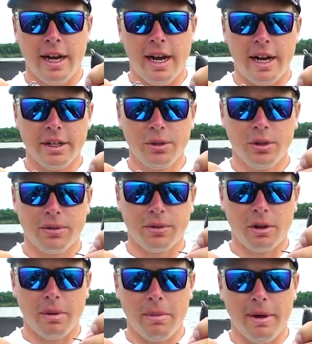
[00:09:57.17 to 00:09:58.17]
onto the
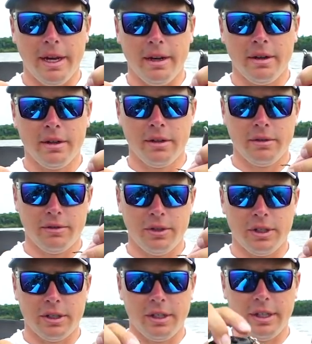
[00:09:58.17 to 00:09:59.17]
front of my bait, if
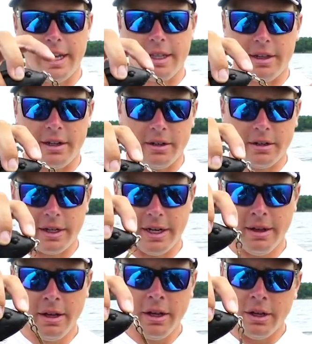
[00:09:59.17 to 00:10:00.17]
you can see that there,
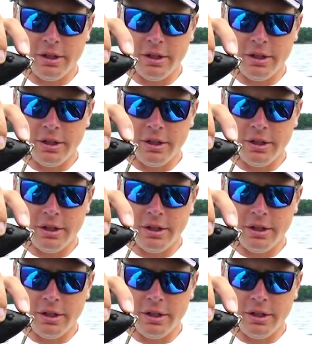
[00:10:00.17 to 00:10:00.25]
okay?